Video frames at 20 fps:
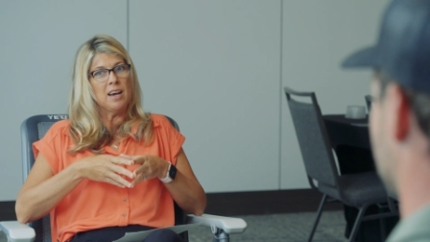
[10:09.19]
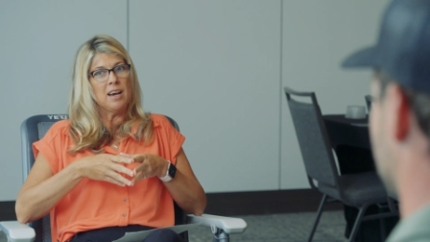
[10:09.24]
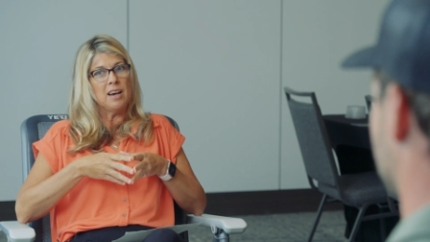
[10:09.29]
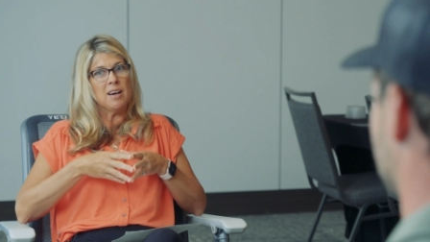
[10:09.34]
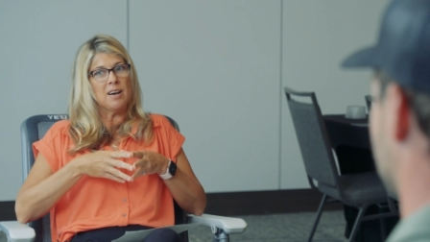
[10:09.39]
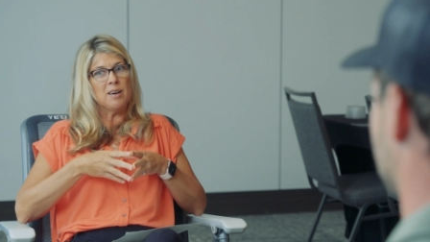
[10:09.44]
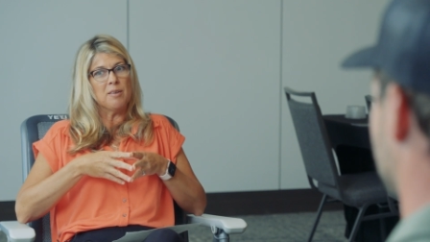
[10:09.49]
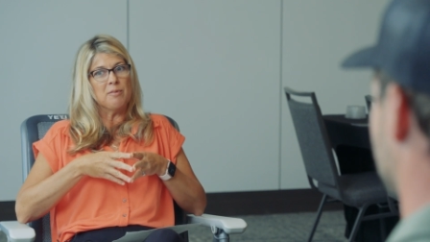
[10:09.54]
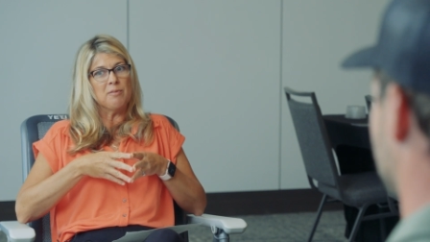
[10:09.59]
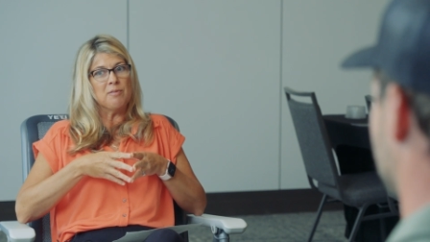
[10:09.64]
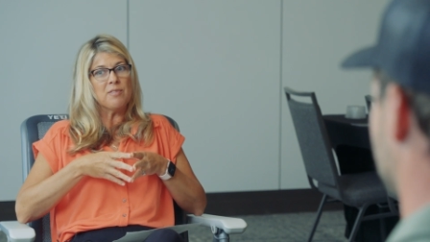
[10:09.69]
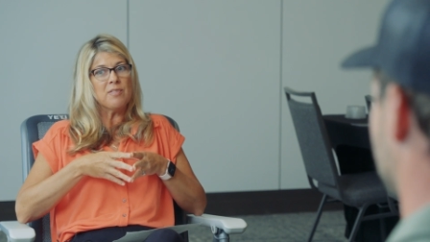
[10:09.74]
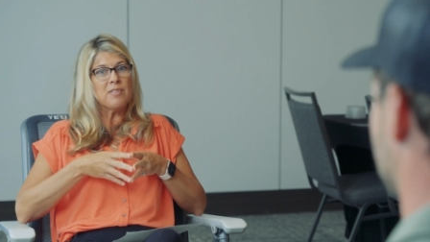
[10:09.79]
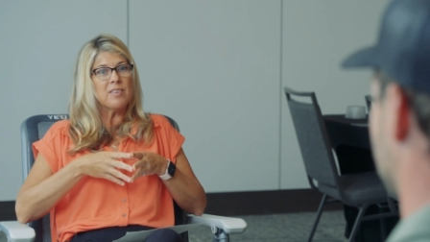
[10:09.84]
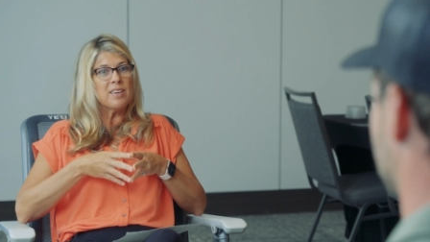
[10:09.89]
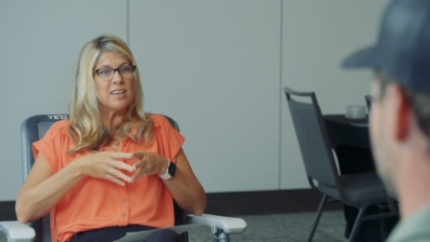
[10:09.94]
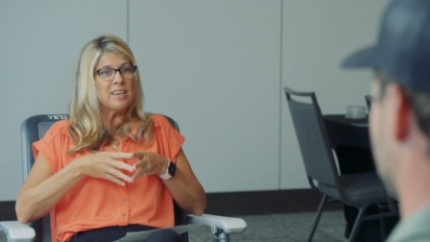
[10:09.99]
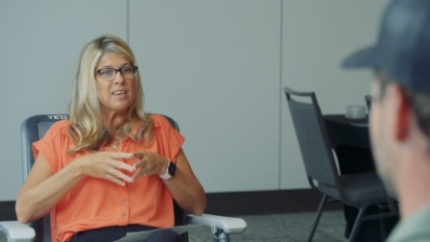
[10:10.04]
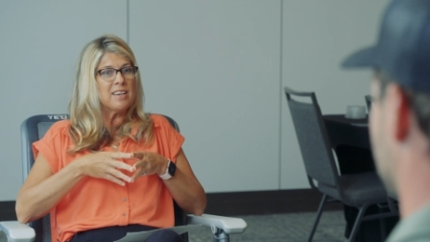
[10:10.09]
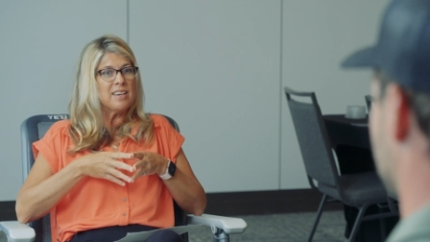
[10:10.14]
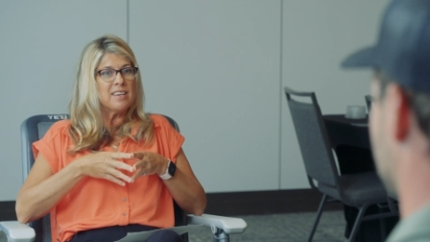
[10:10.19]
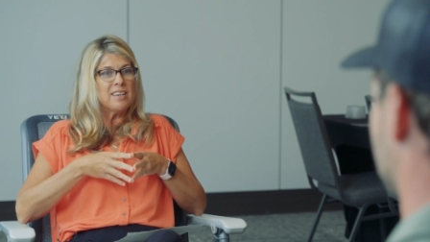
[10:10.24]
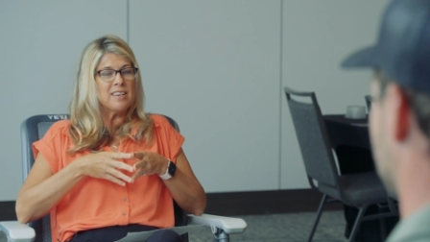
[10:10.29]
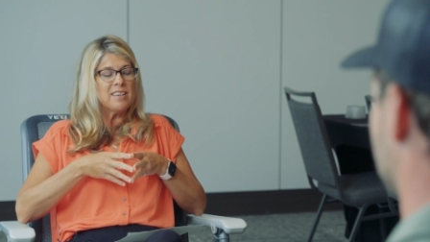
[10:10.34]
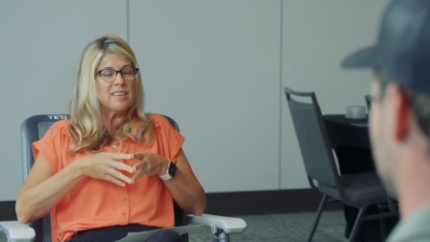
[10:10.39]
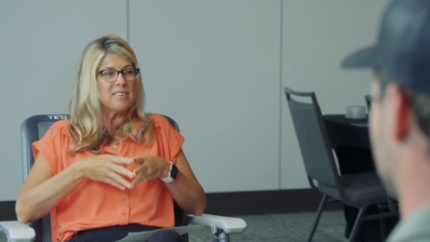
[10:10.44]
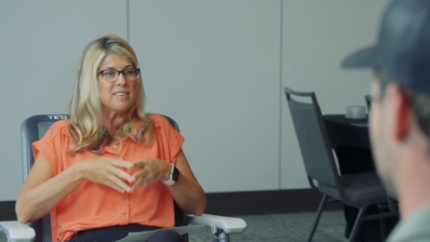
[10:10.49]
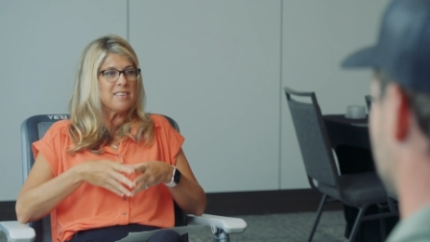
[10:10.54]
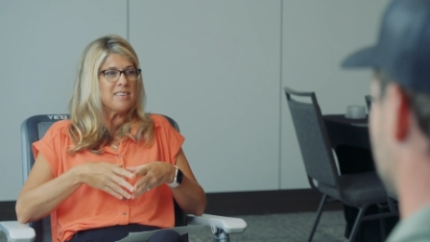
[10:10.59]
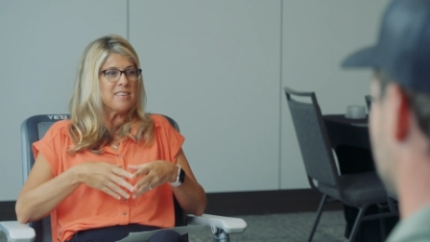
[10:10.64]
Um,
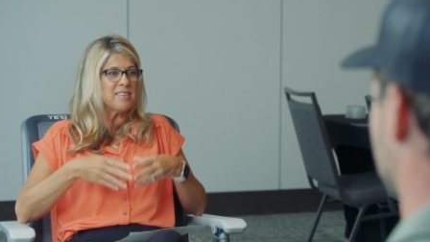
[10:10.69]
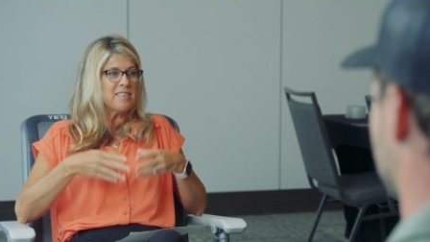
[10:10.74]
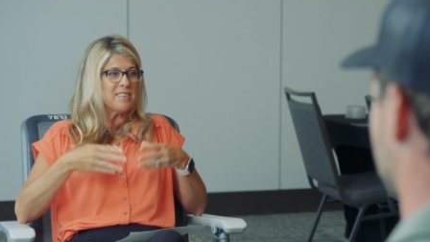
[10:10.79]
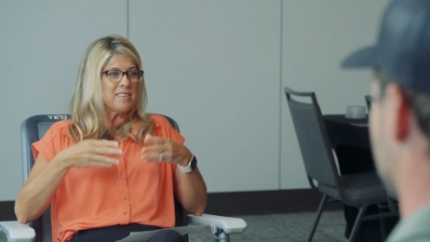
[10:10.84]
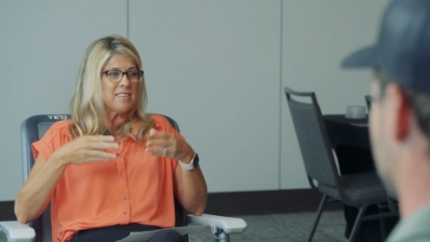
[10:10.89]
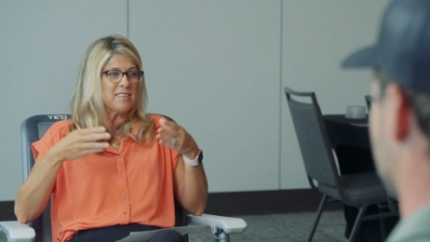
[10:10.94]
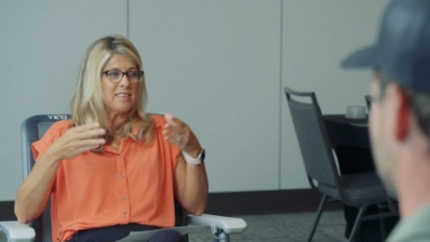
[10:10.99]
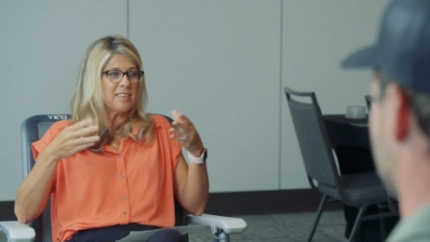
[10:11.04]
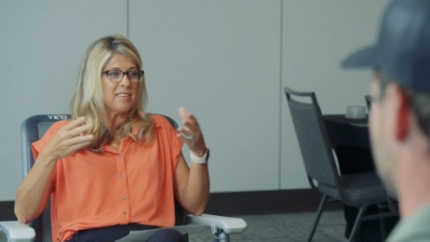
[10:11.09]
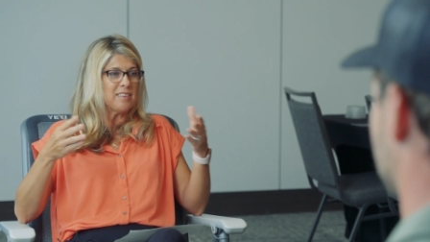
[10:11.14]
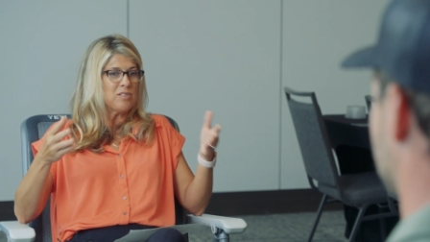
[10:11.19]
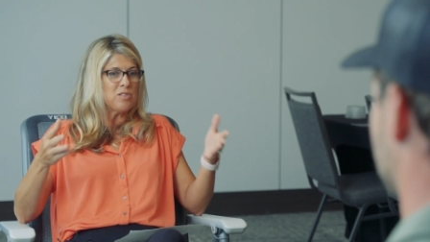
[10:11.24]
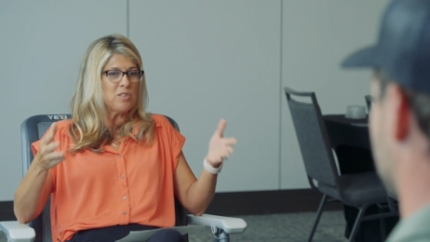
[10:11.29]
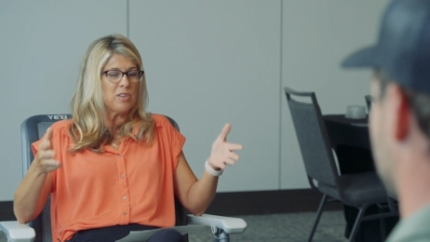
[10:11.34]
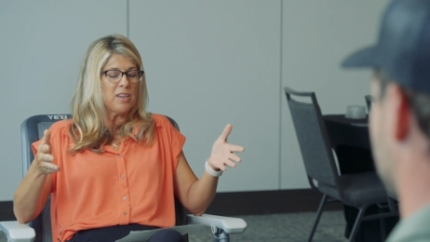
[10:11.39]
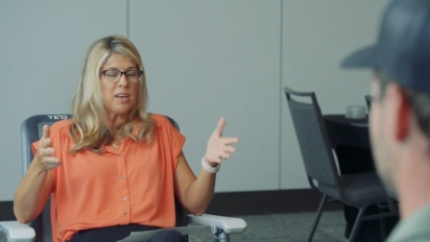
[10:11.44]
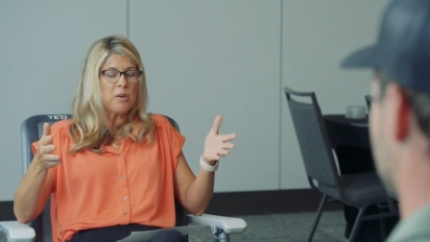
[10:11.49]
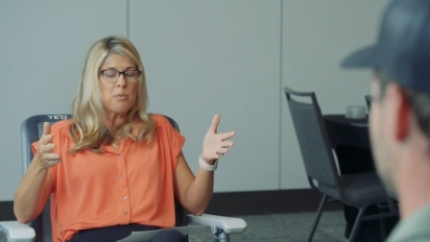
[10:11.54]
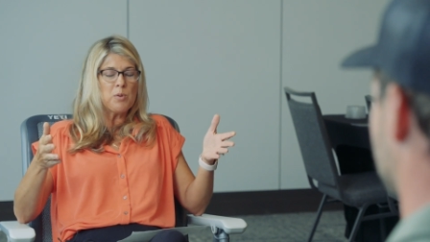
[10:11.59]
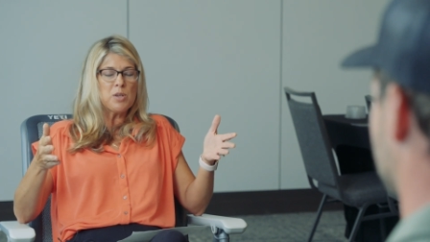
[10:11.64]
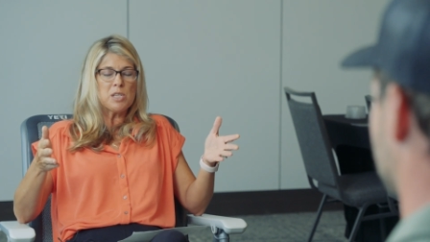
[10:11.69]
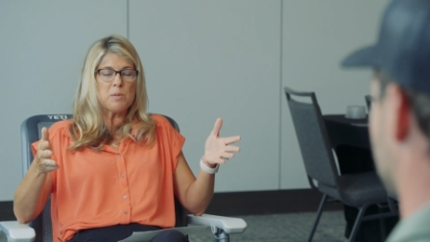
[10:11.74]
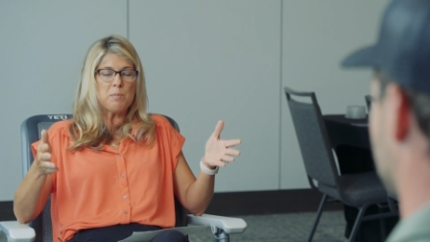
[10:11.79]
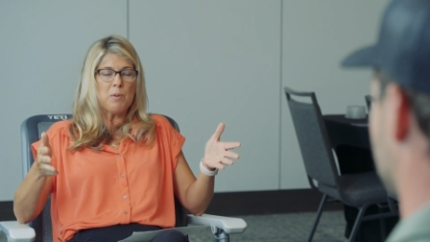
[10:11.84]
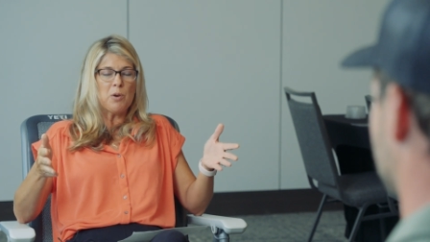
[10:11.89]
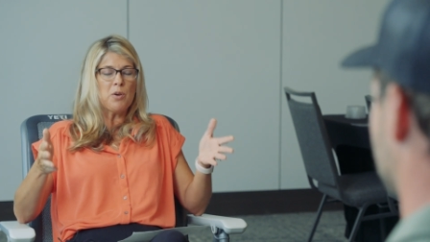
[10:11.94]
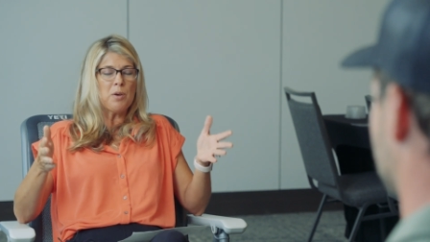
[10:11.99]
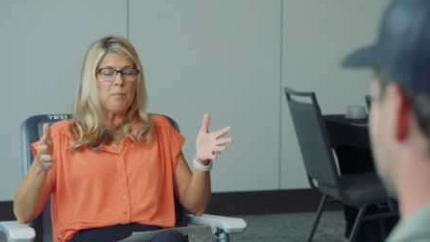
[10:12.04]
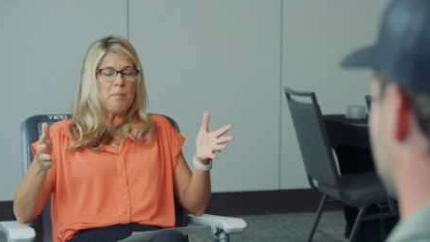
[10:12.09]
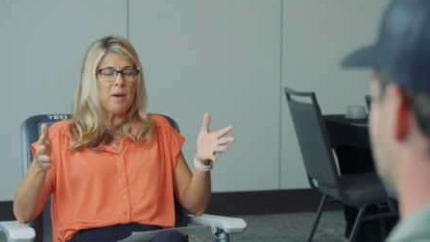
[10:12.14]
this, like we
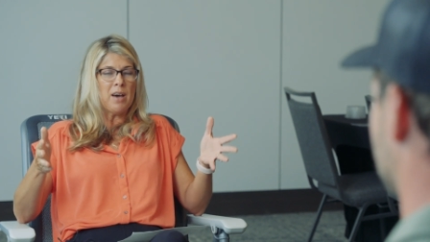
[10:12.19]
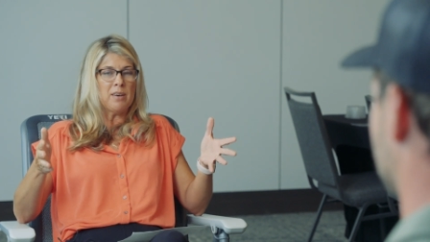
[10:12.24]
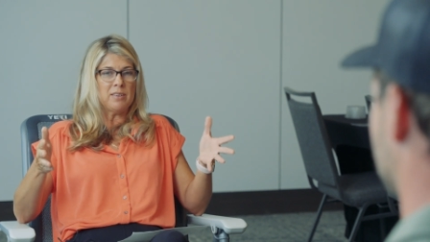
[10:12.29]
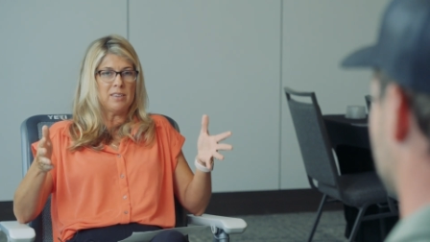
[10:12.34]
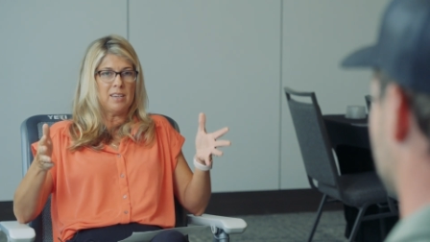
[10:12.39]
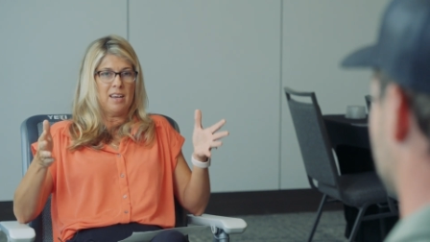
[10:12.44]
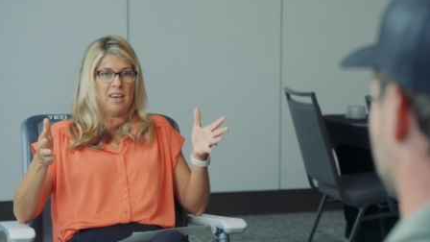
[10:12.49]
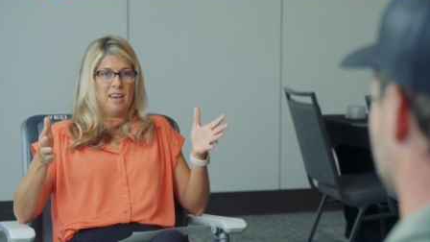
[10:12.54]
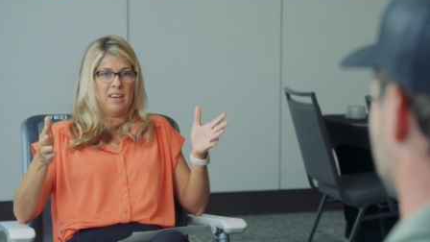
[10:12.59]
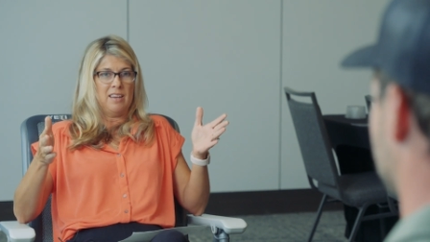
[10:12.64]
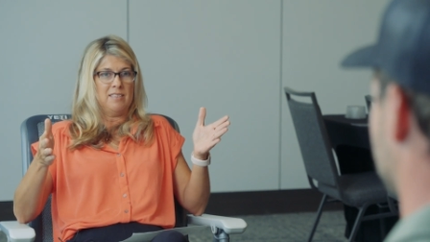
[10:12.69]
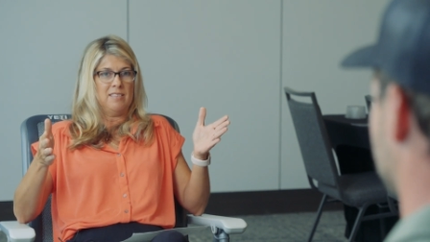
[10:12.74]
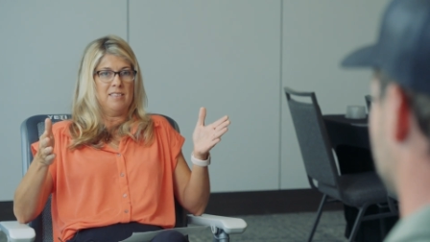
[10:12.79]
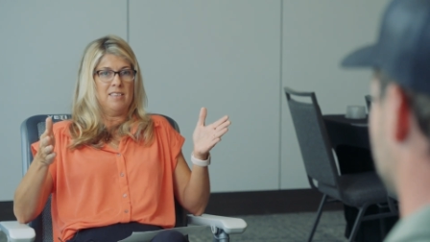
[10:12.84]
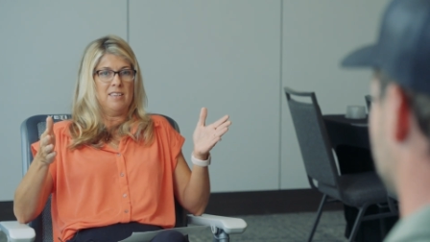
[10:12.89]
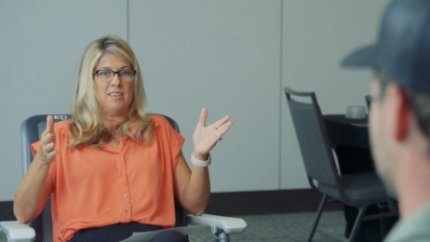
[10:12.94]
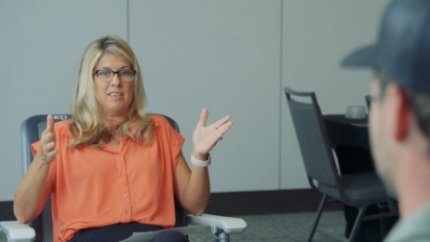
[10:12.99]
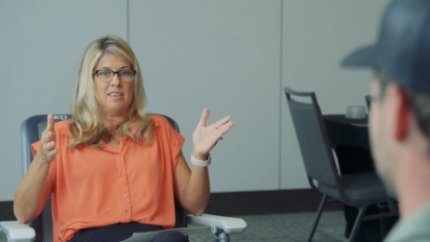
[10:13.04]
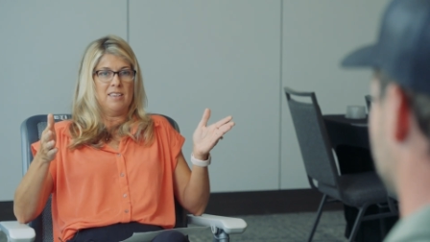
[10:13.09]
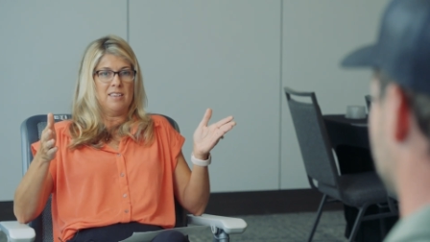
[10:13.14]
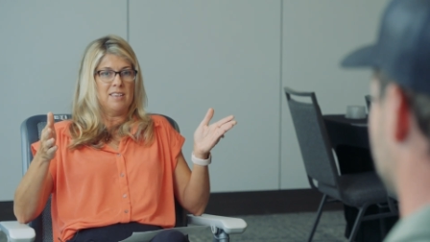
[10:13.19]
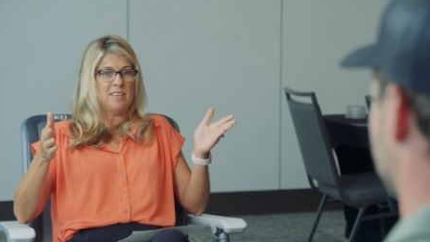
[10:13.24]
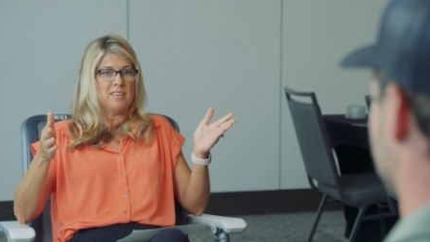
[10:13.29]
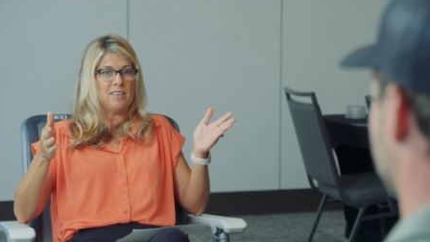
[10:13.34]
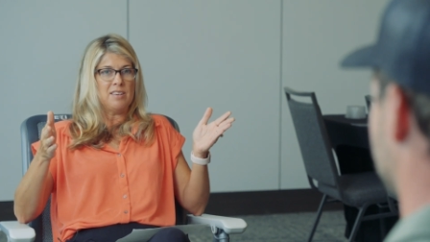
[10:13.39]
spoke about at the,